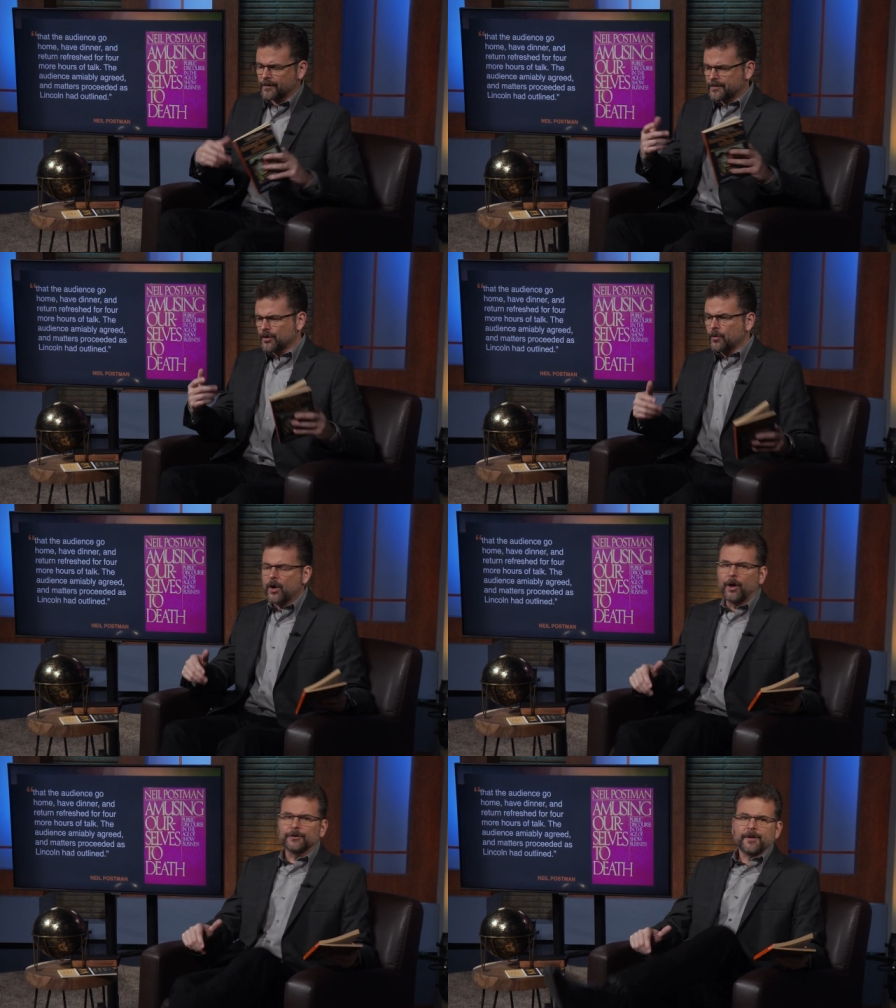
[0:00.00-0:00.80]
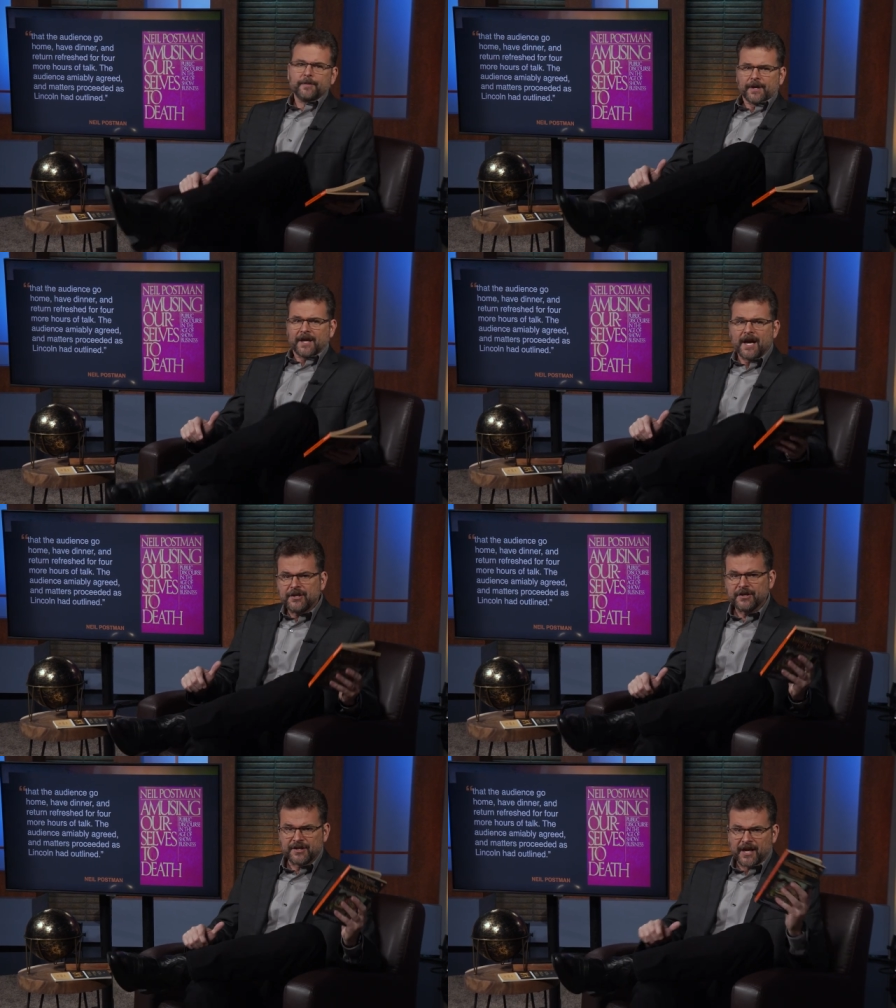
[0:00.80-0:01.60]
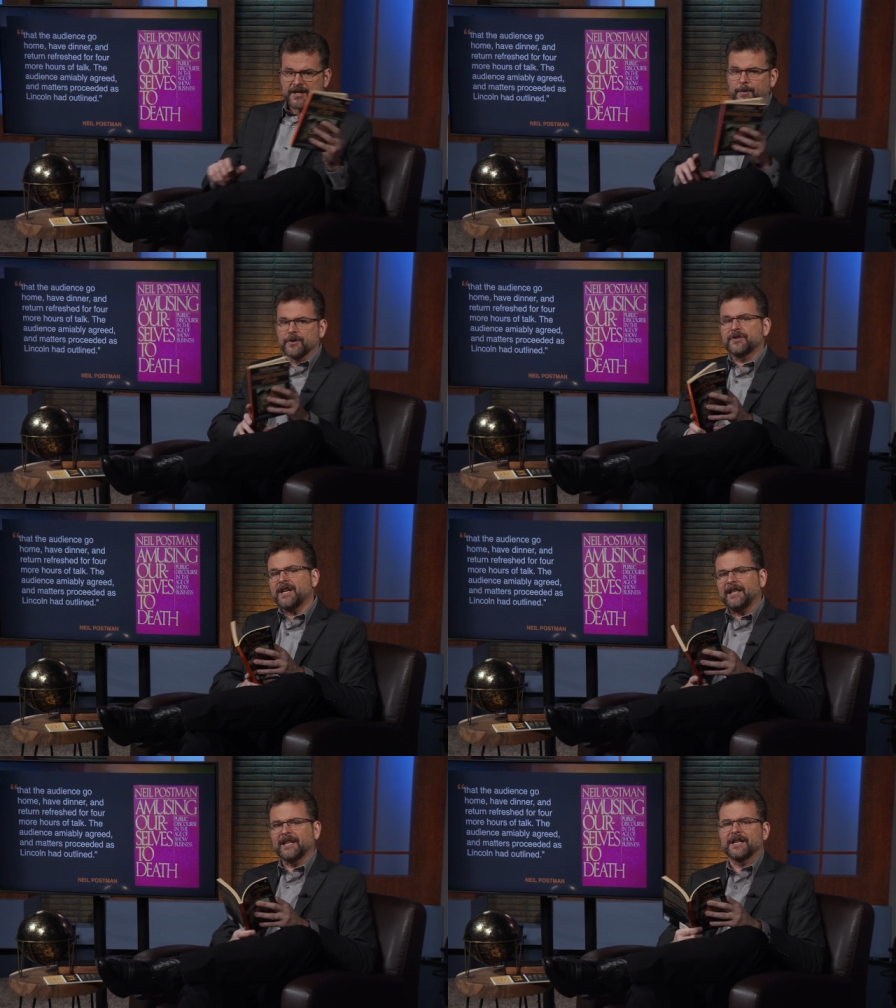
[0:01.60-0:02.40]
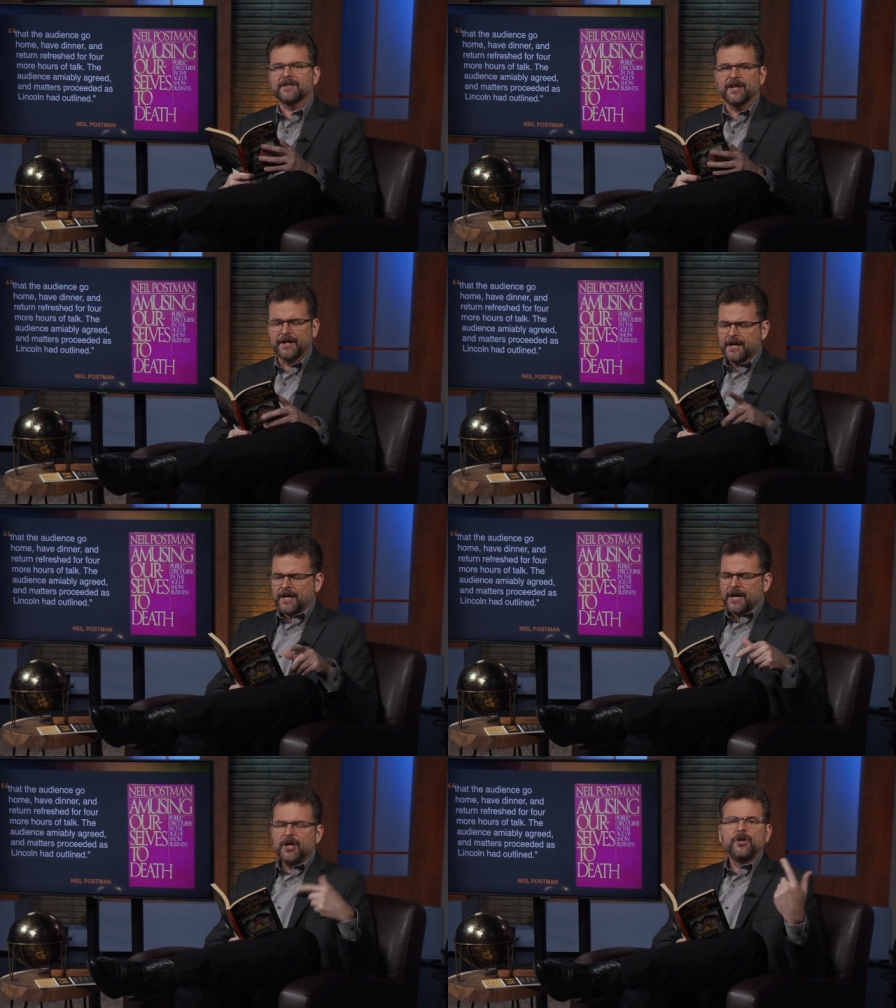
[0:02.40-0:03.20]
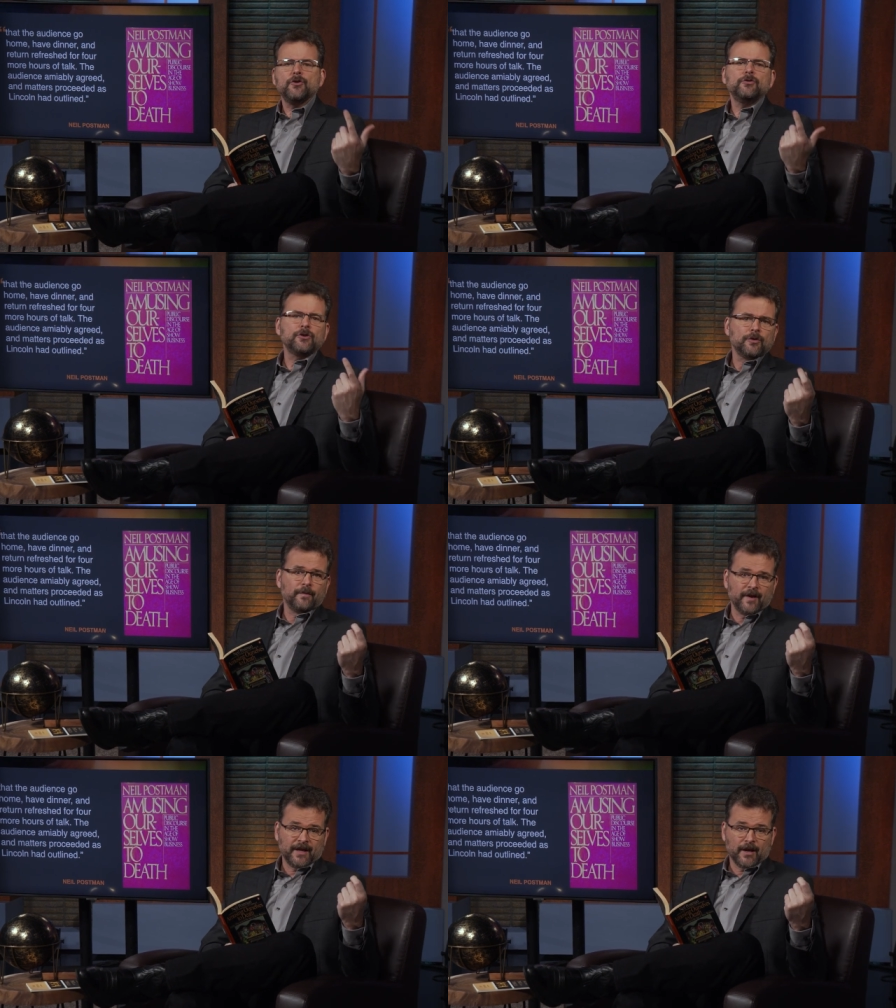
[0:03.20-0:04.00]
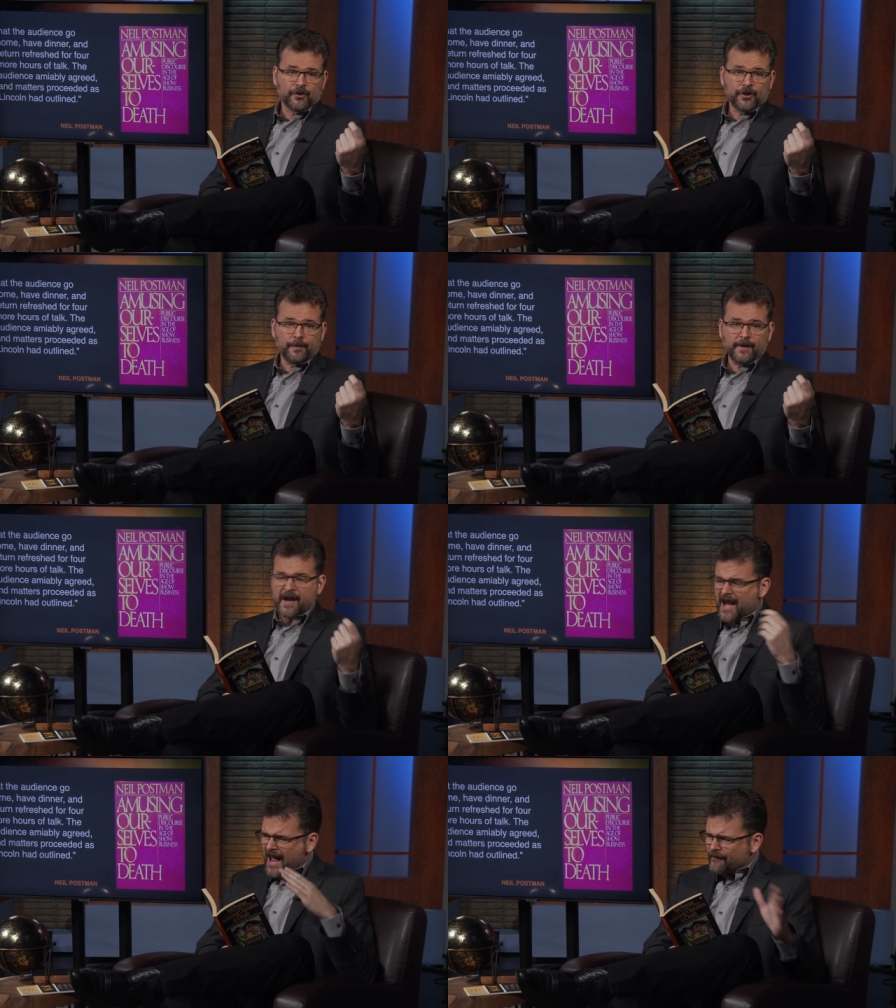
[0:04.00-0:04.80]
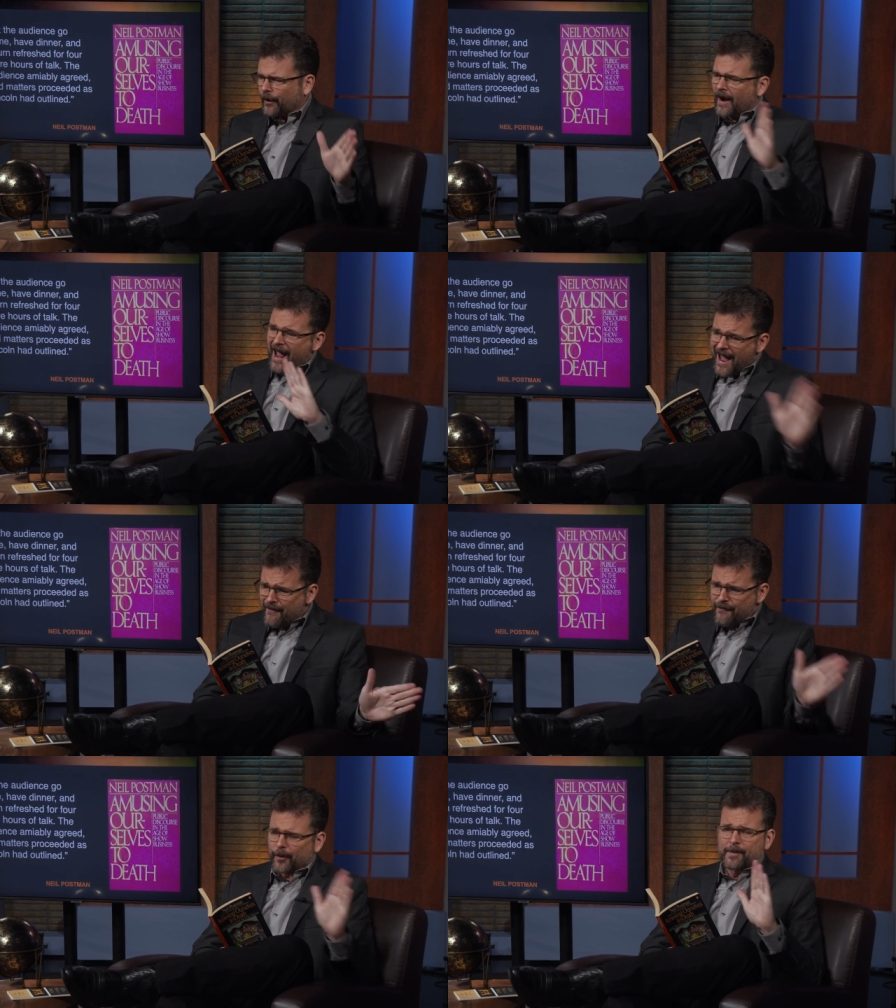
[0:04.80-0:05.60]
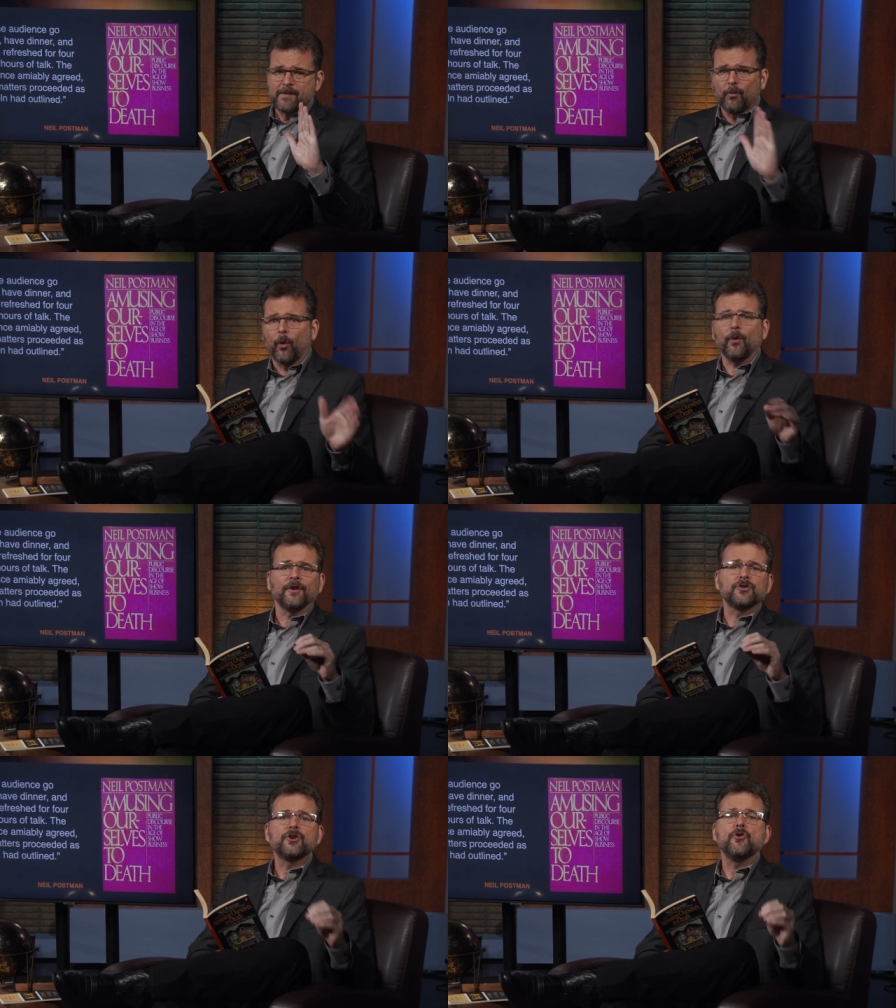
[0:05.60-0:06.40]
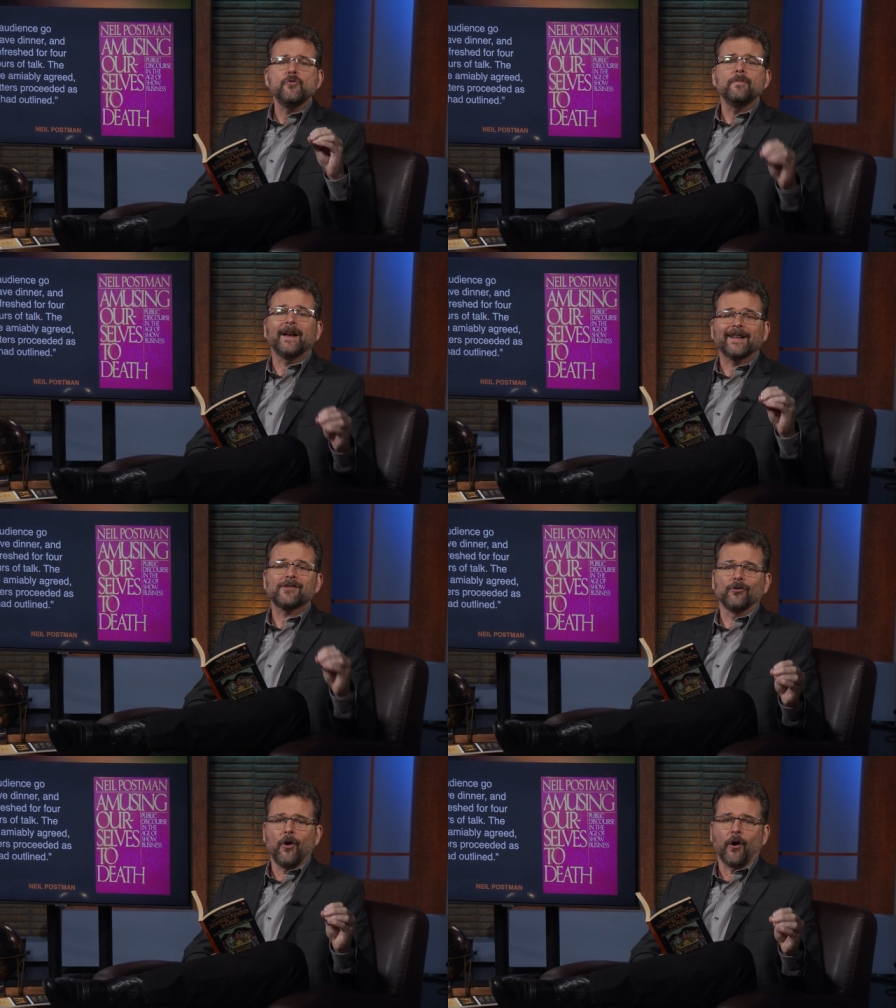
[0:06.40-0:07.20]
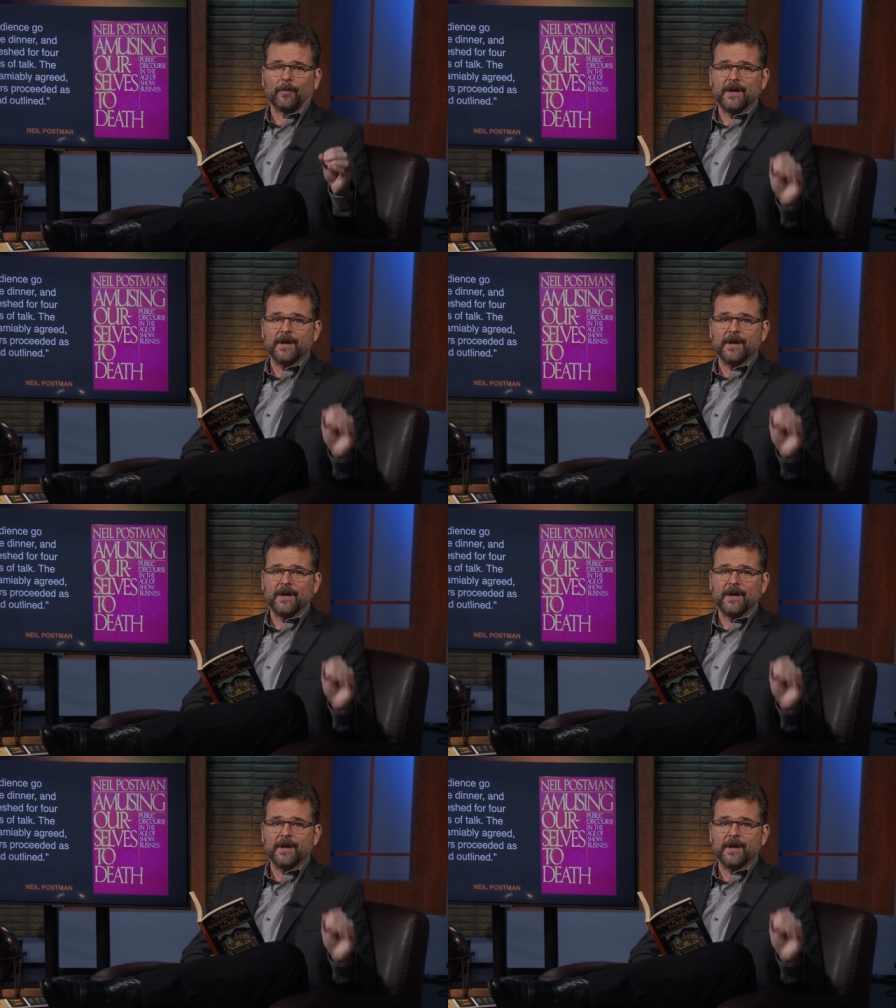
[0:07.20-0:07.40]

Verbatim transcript: from so called communications experts telling us that YouTube videos should never, ever be more than two minutes long